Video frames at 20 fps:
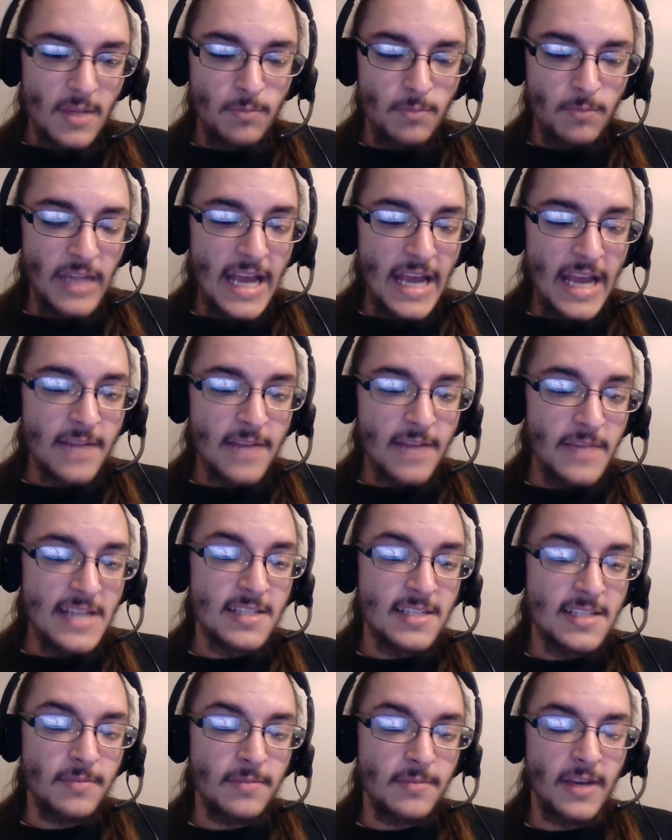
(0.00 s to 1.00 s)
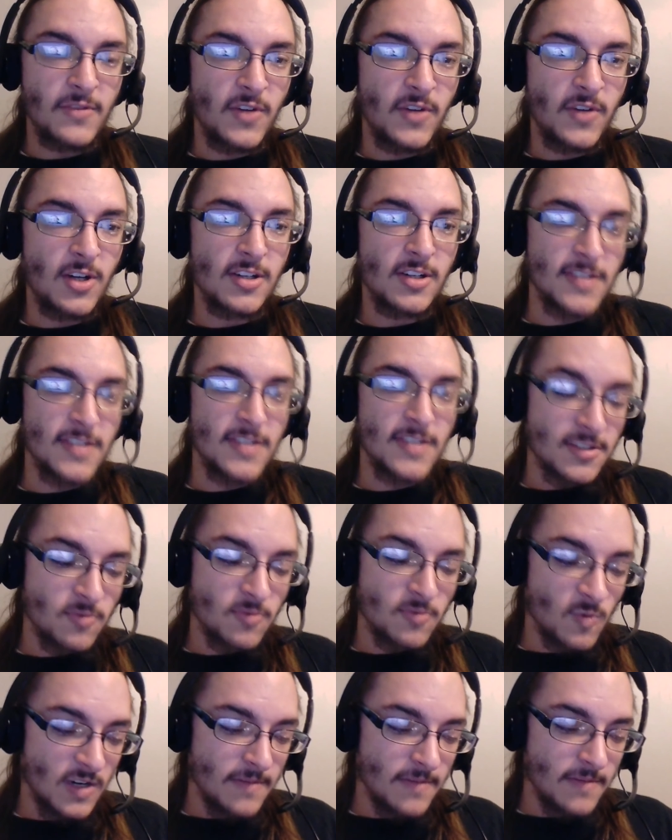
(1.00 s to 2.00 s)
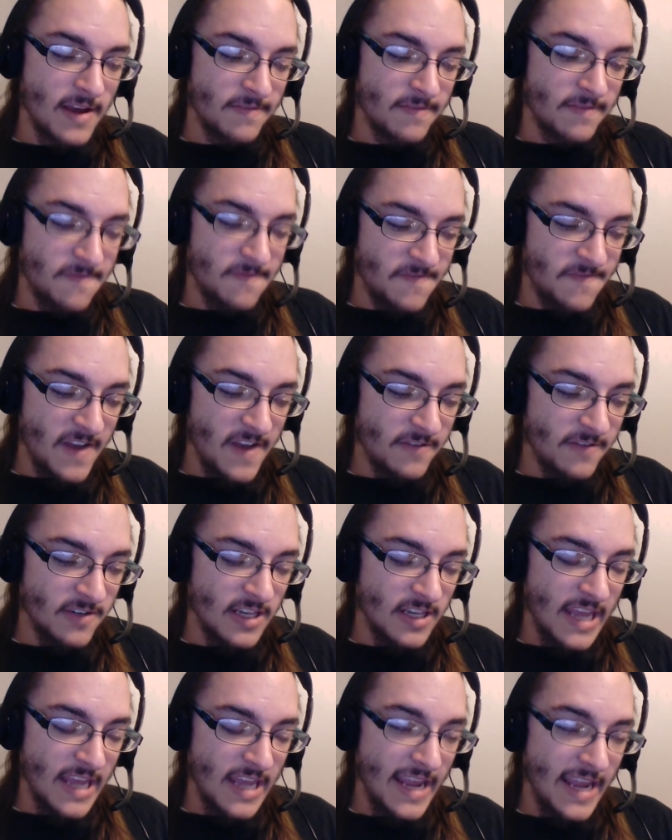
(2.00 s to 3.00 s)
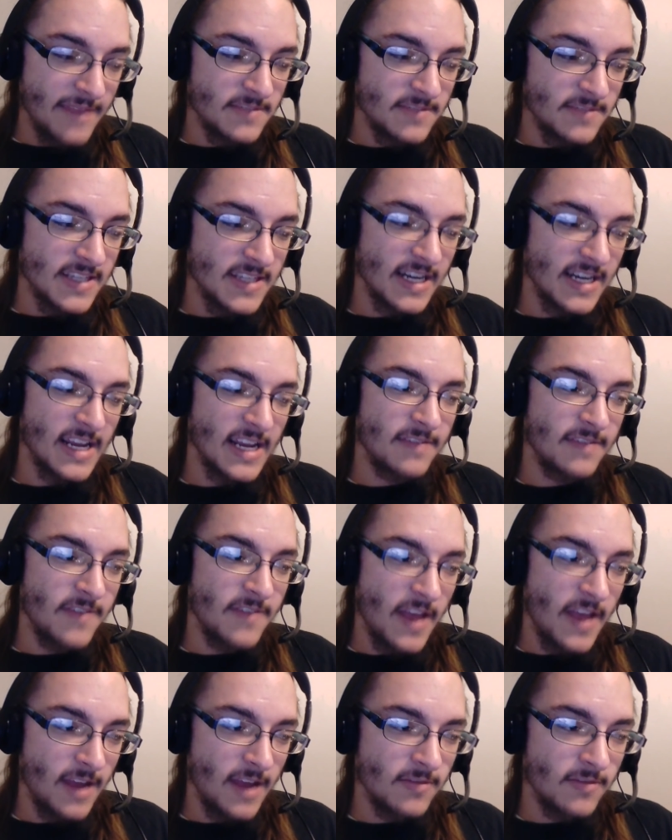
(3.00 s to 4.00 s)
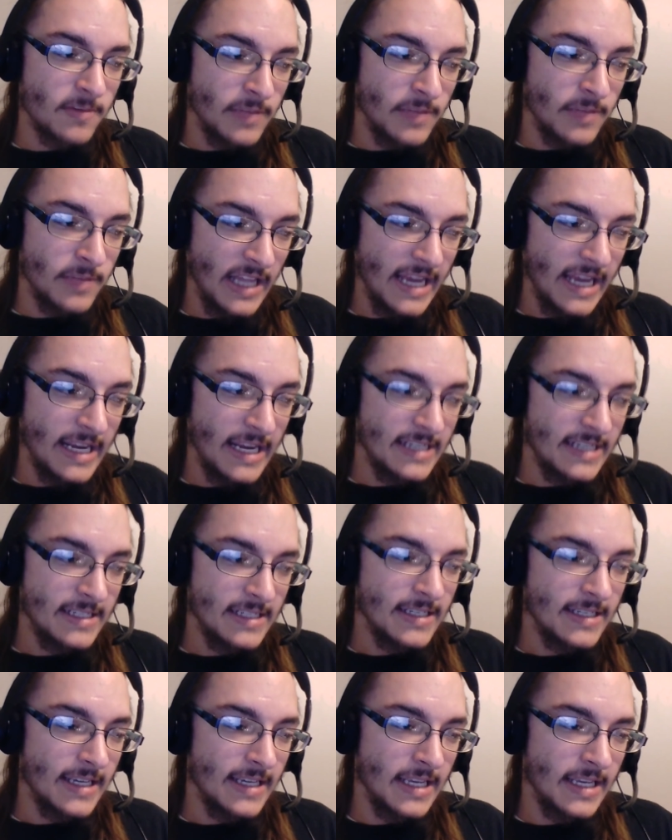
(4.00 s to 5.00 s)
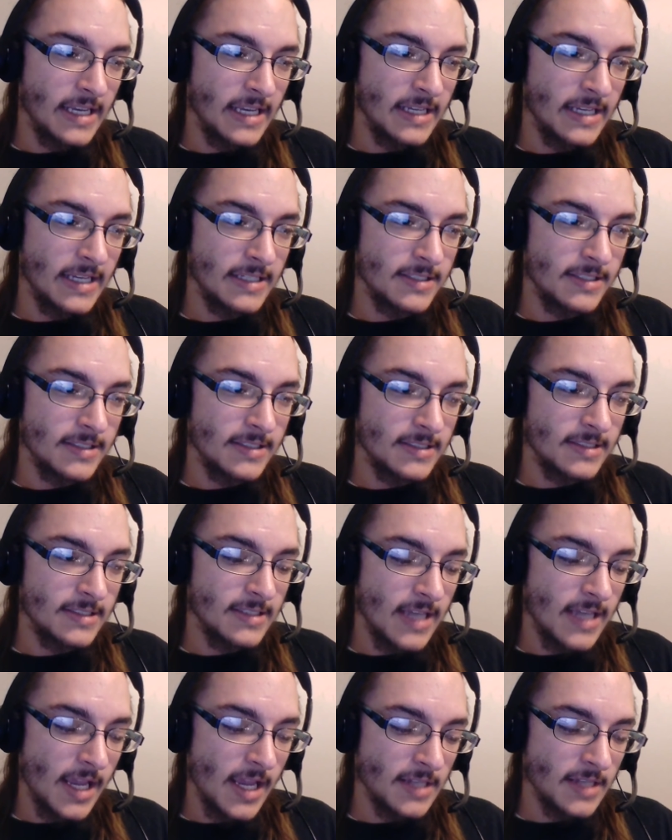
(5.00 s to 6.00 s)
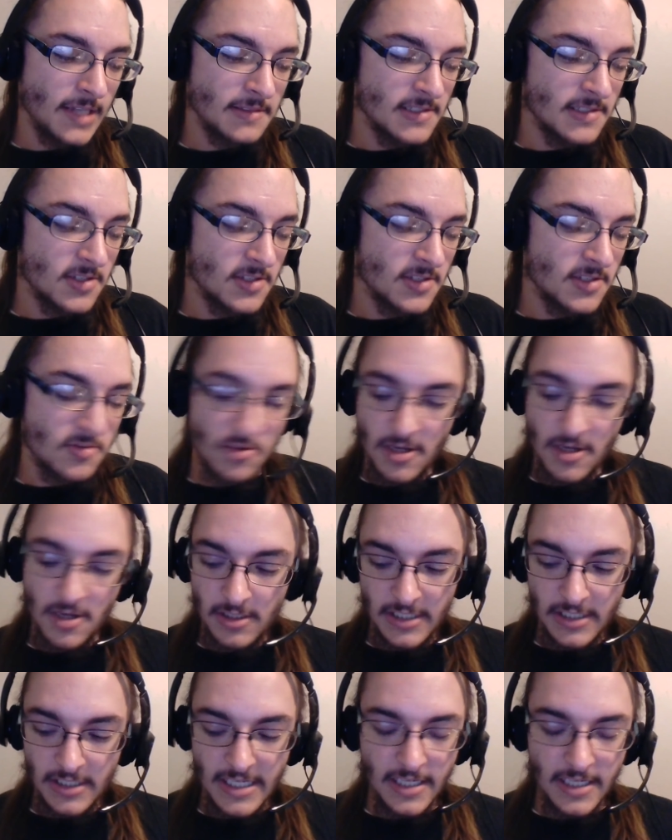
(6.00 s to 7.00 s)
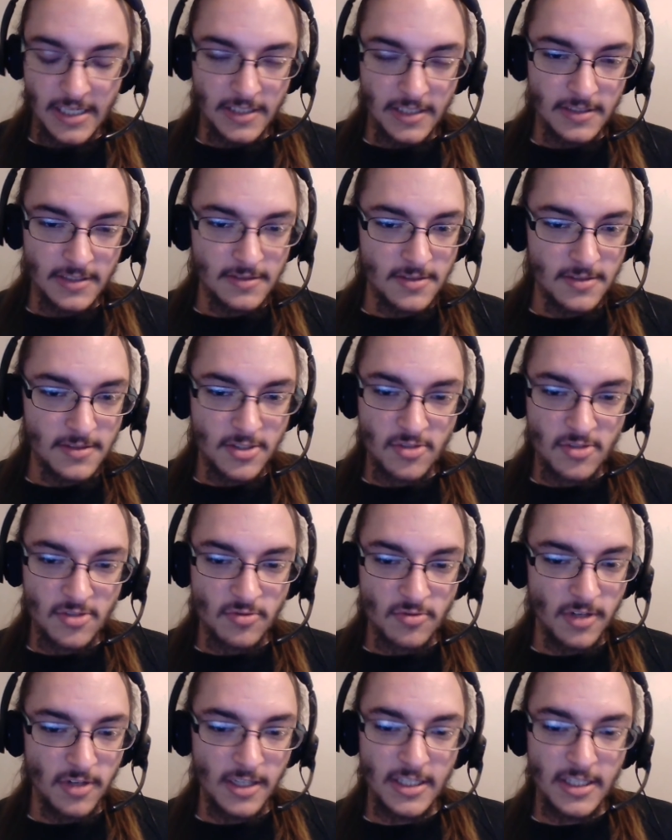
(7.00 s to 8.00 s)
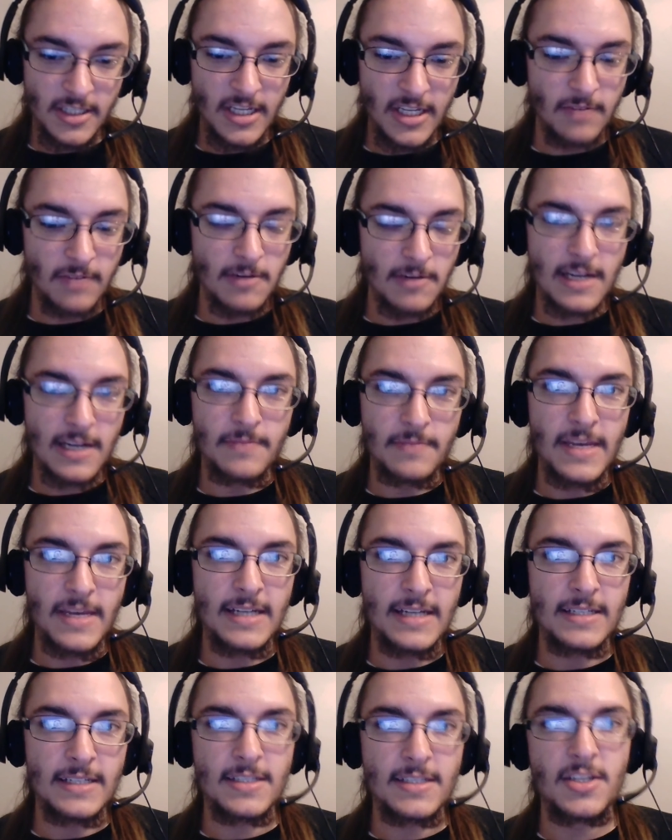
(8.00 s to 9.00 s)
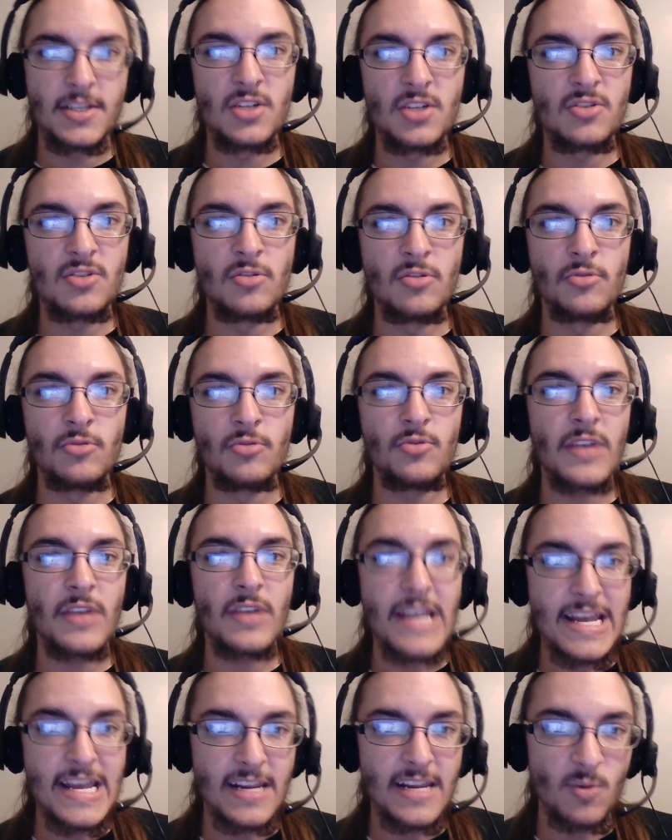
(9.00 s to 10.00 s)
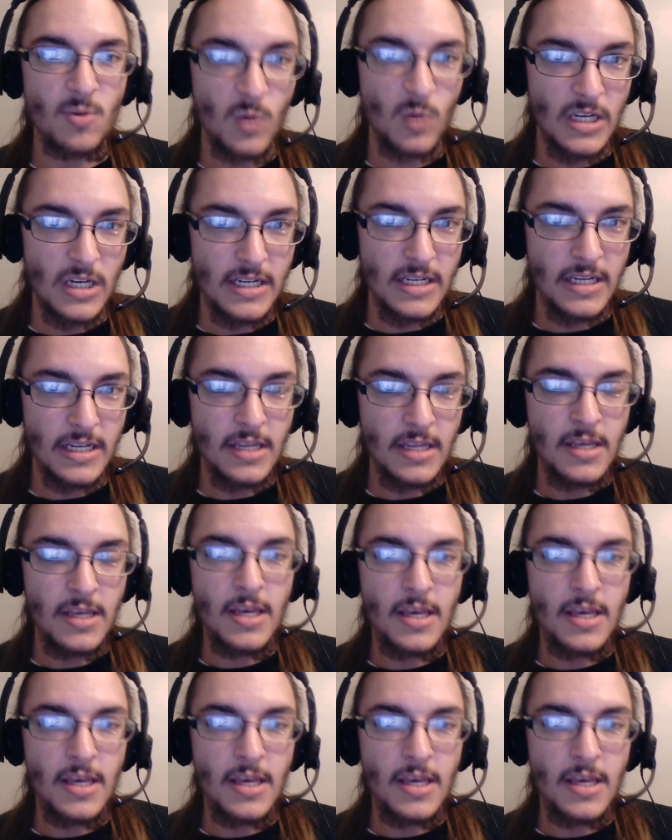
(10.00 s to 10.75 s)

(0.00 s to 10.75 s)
Black Mesa by far is one of my favorite games that I've ever played, and I strongly recommend it to anyone